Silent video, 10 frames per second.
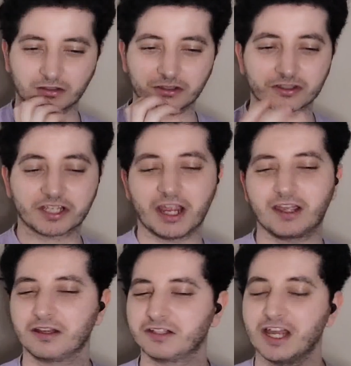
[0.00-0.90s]
Just take
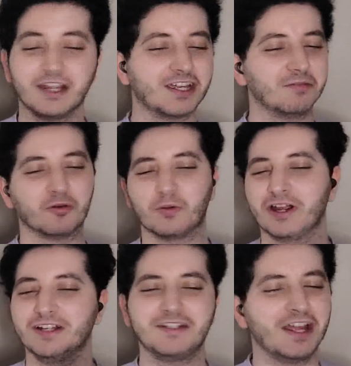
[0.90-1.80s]
him
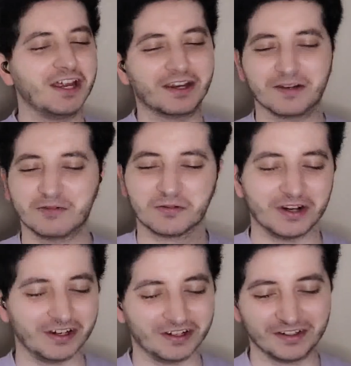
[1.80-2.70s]
away. Take him
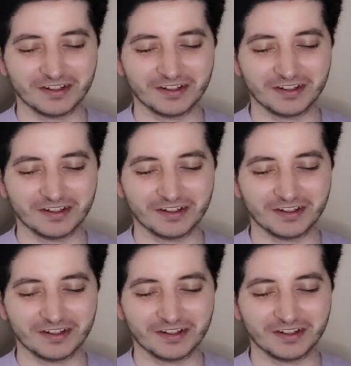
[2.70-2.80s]
away.